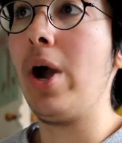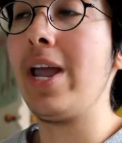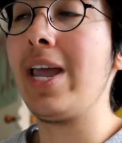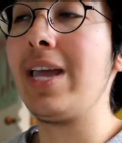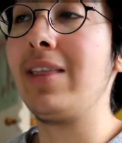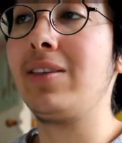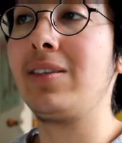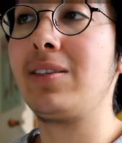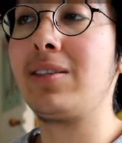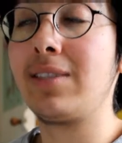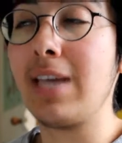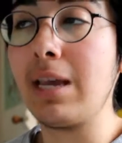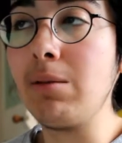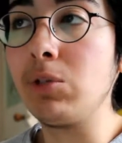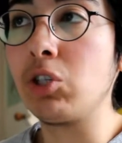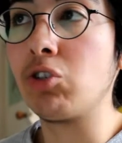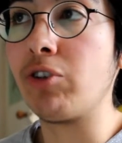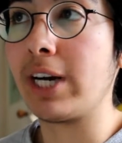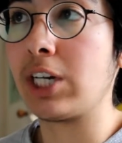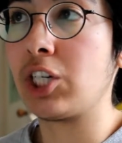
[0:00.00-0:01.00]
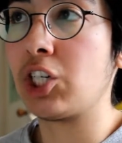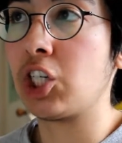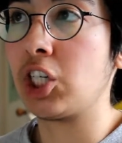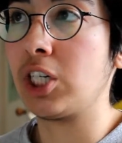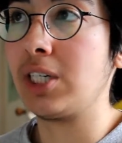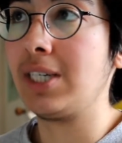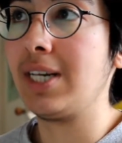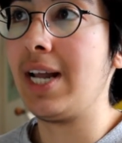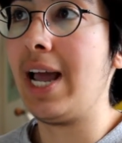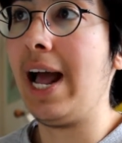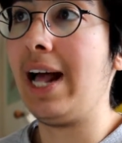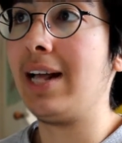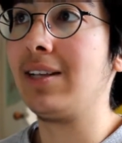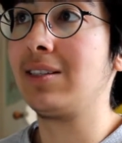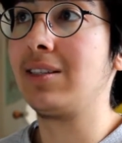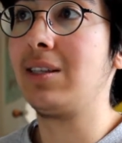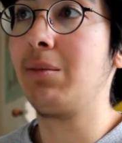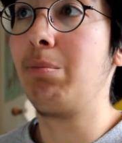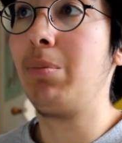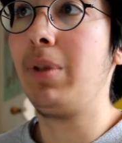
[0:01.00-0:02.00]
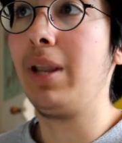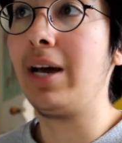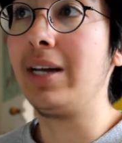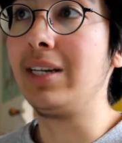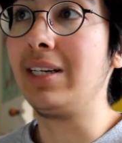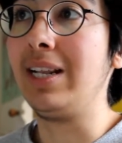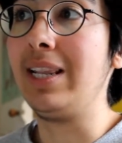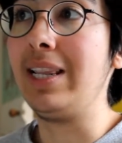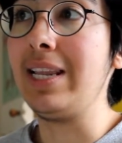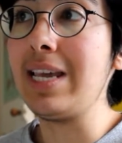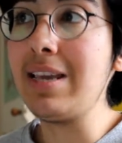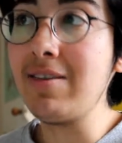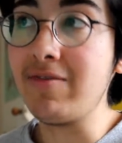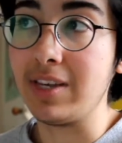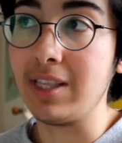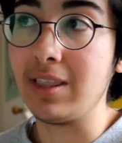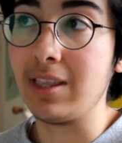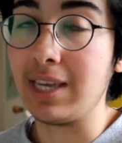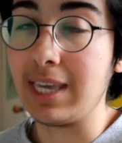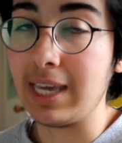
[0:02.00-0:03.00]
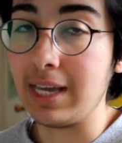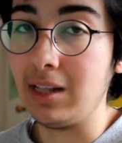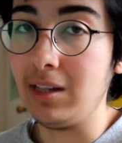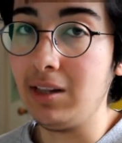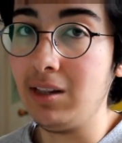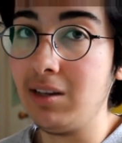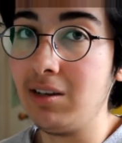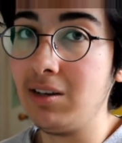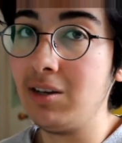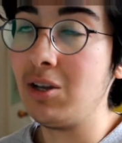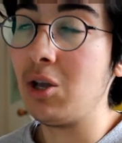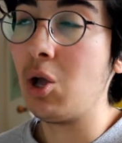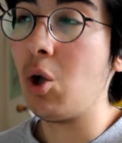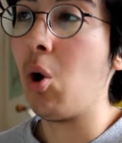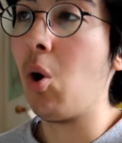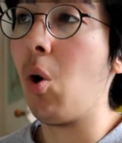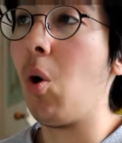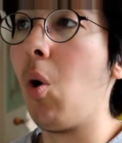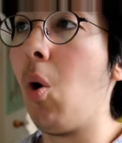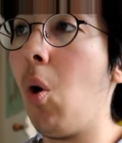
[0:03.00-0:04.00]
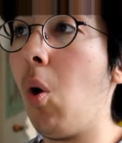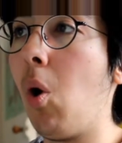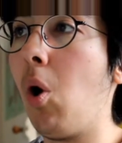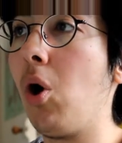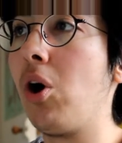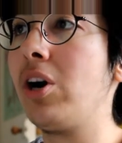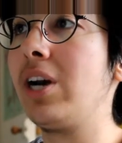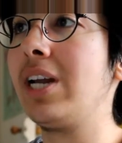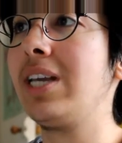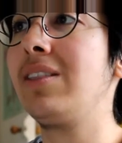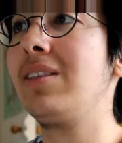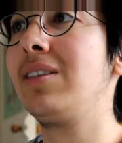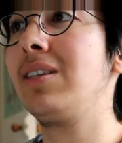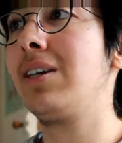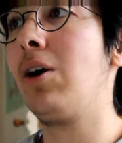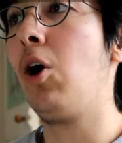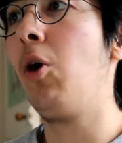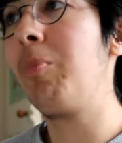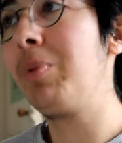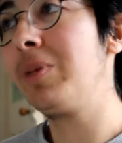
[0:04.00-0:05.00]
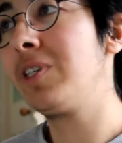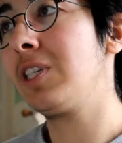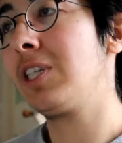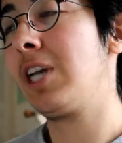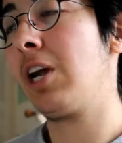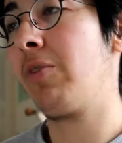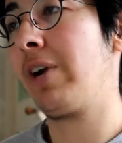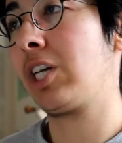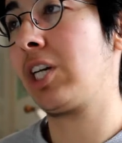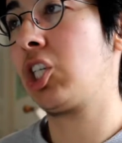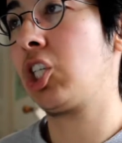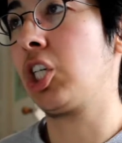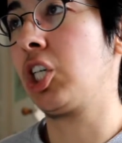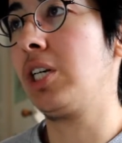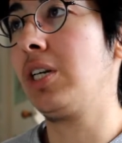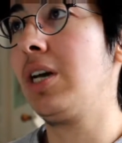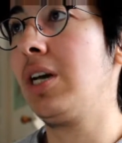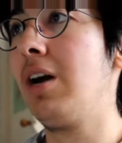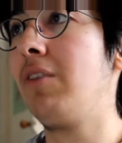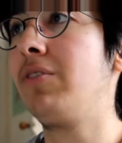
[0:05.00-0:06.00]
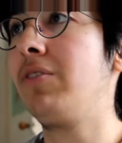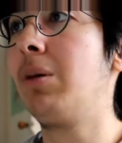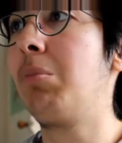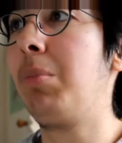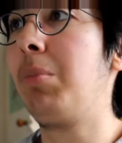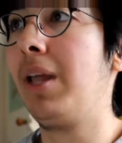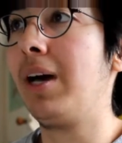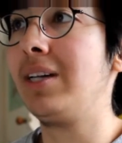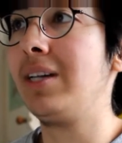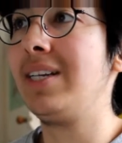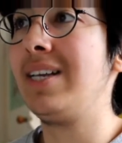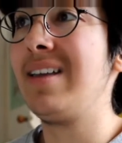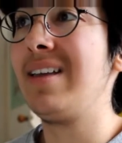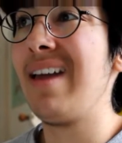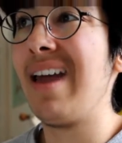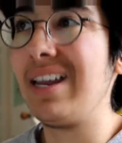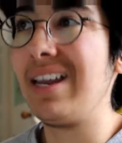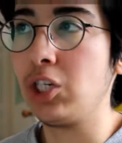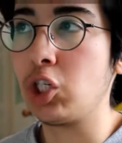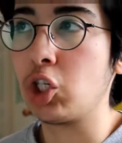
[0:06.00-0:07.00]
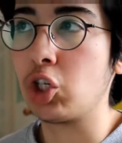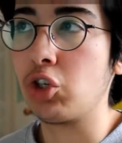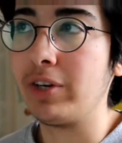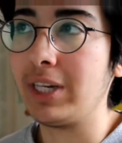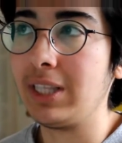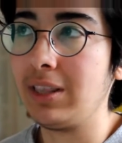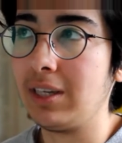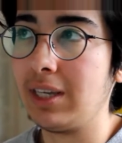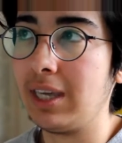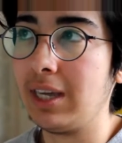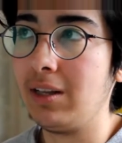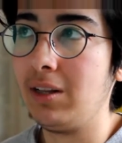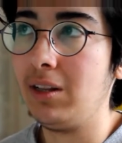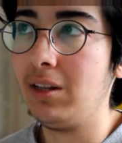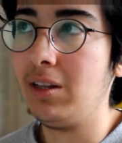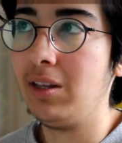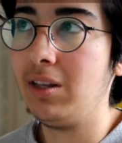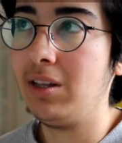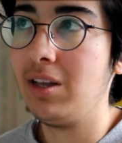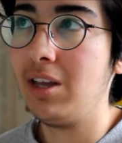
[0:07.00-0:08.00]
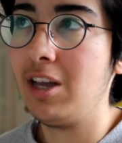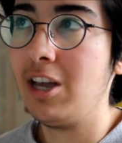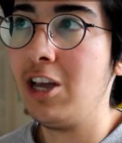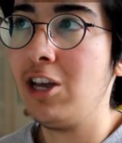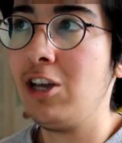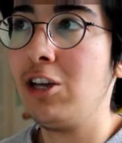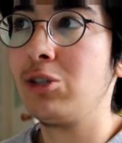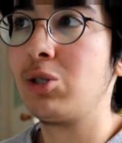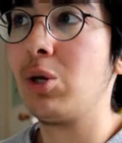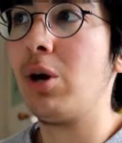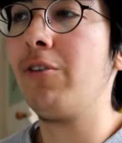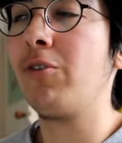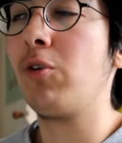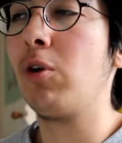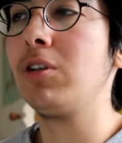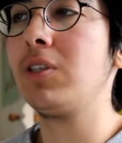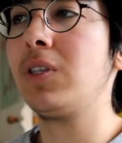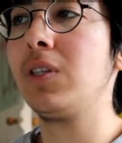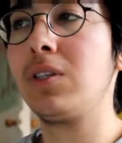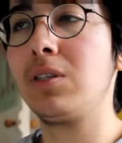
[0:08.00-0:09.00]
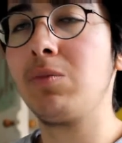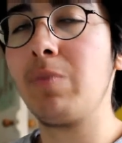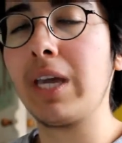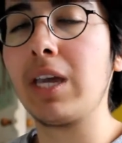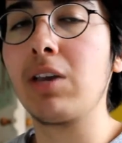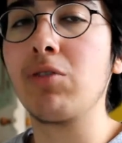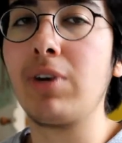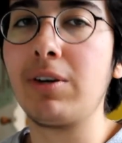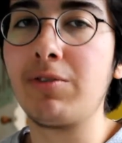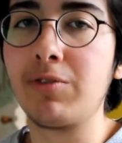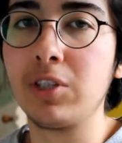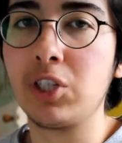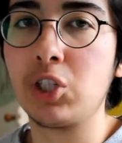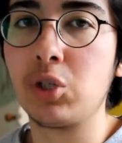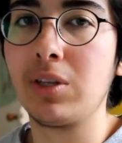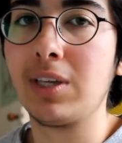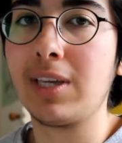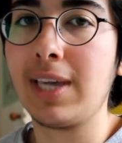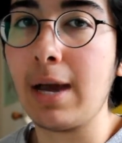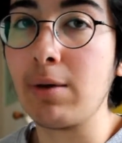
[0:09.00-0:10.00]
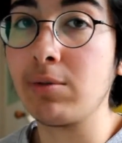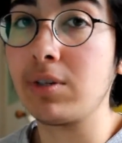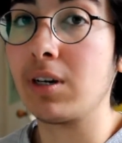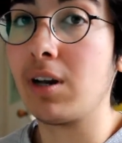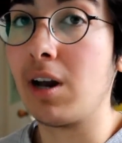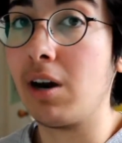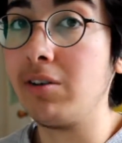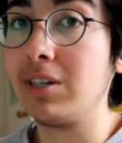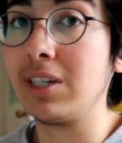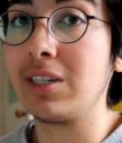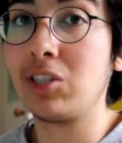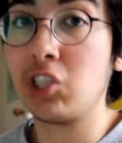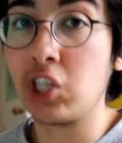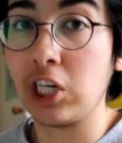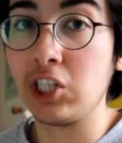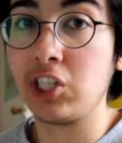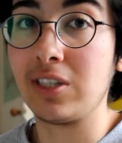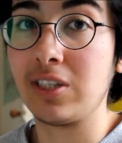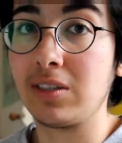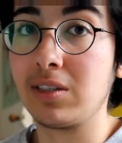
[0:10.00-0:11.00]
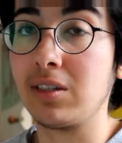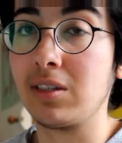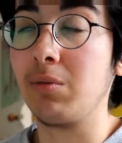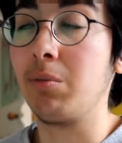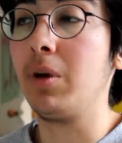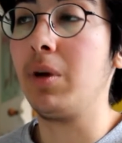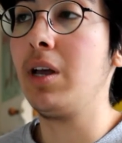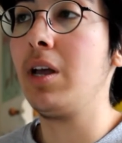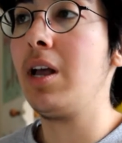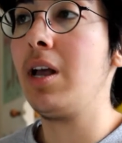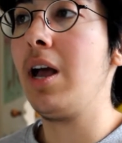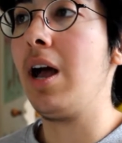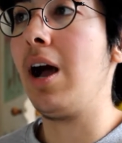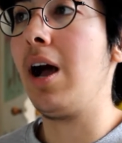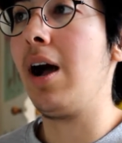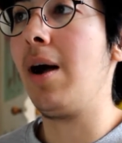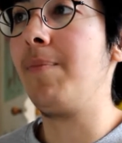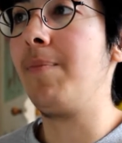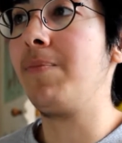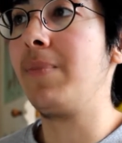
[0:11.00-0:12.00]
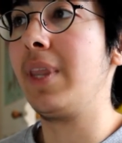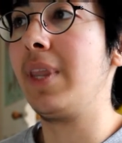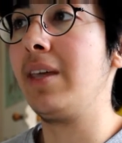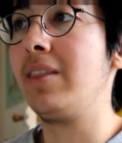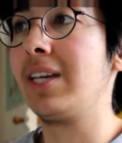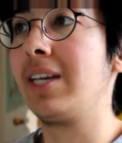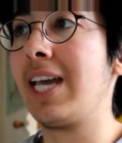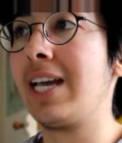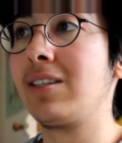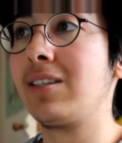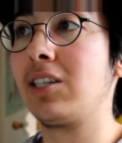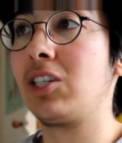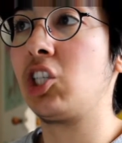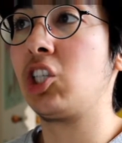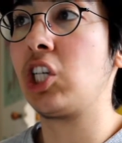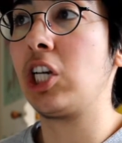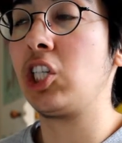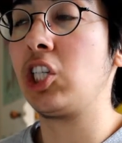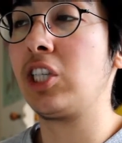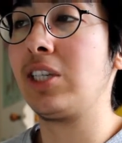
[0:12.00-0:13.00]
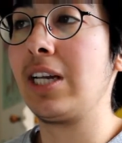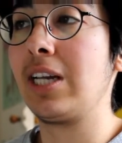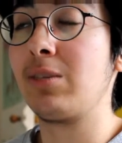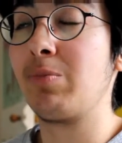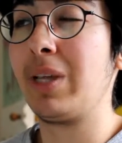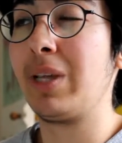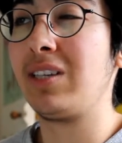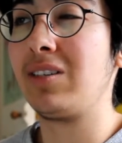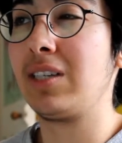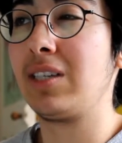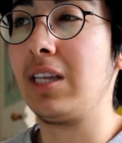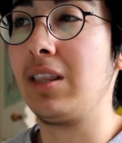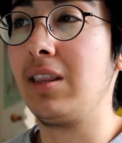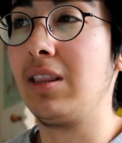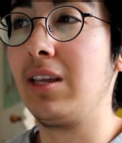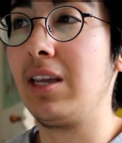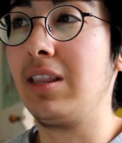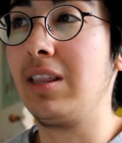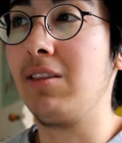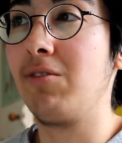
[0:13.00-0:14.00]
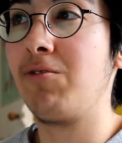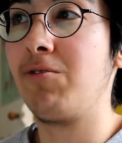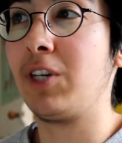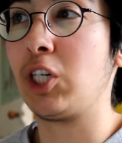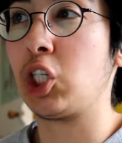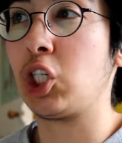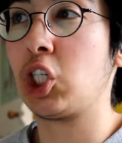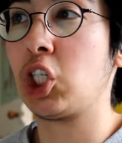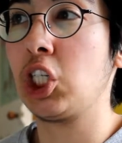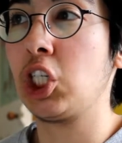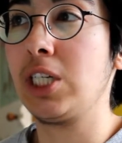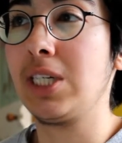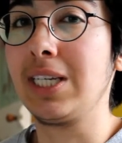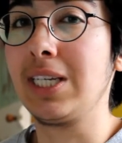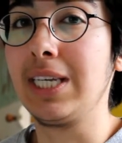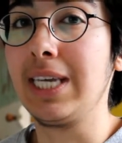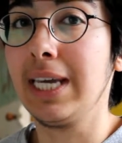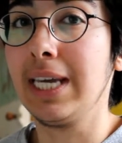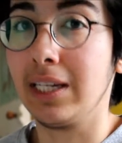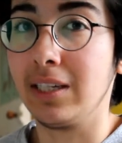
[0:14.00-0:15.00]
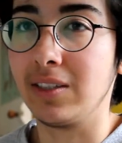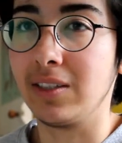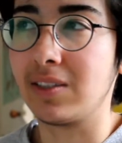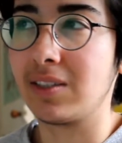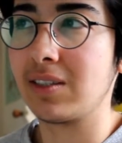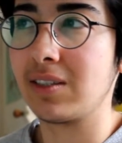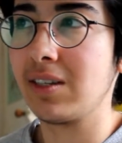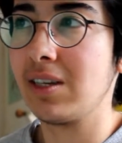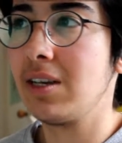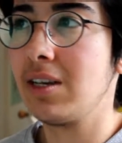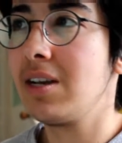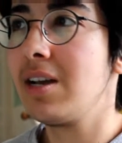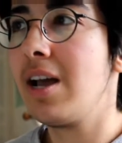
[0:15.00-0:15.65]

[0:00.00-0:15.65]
in the same direction as the blood leaving the gill, or in the opposite direction of the blood entering the gill? So of course this is making reference to the countercurrent exchange system, the gas exchange that takes place in the fish gills.